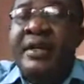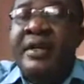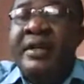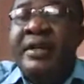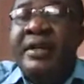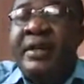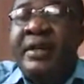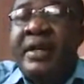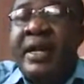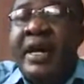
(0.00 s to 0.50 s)

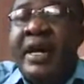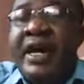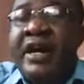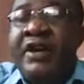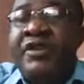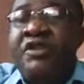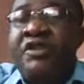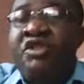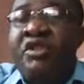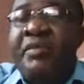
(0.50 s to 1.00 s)
now
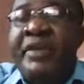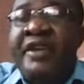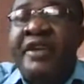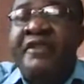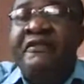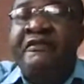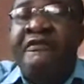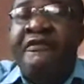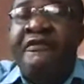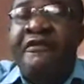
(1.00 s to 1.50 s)
you'll be
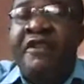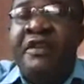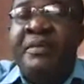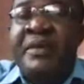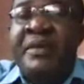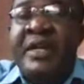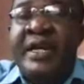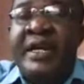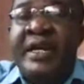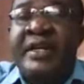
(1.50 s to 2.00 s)
informed
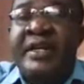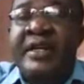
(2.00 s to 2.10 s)
that